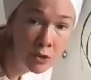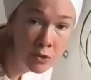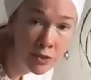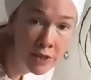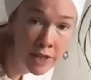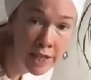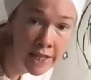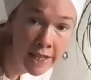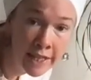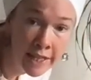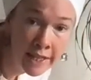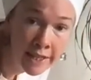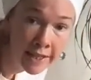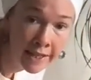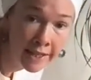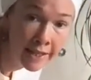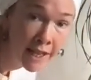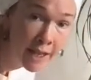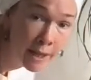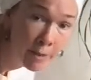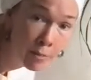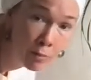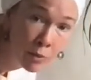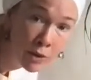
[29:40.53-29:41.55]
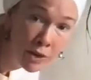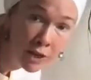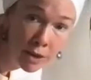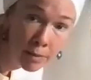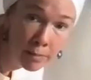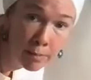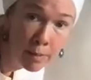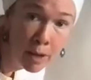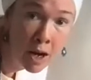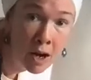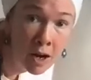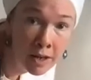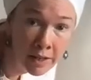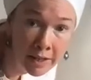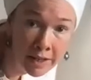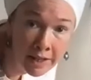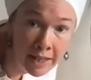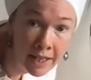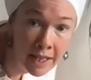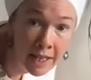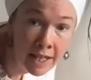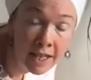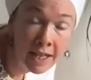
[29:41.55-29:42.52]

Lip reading: your knees hip width apart.